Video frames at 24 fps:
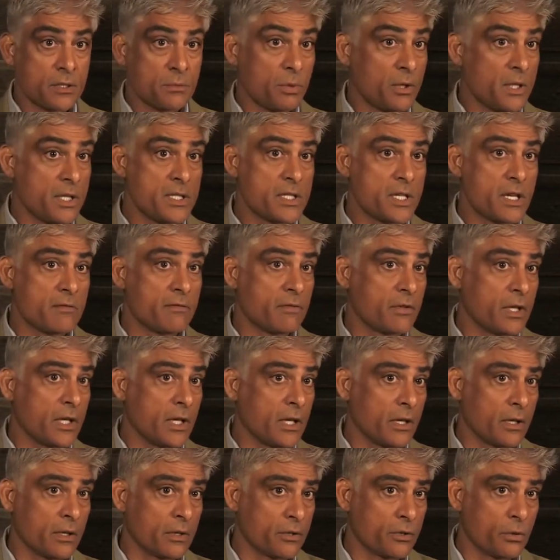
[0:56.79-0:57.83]
police have very
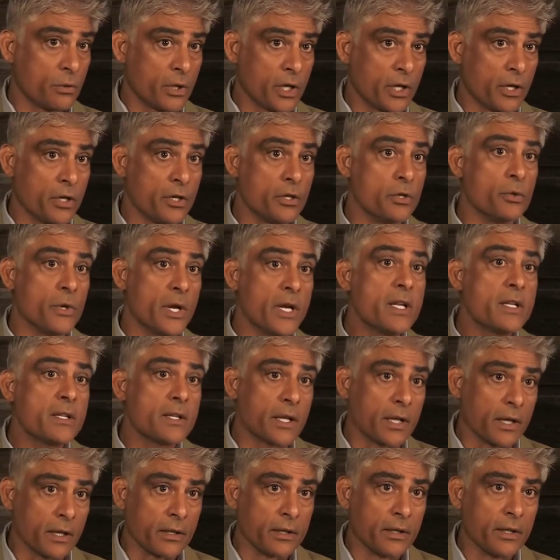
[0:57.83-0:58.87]
little authority to do
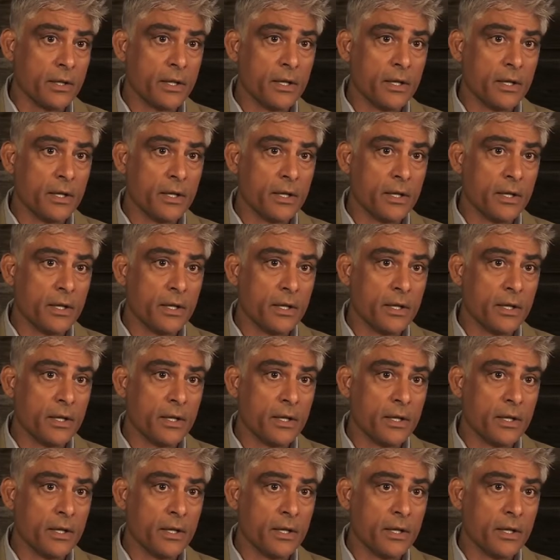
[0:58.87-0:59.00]
anything.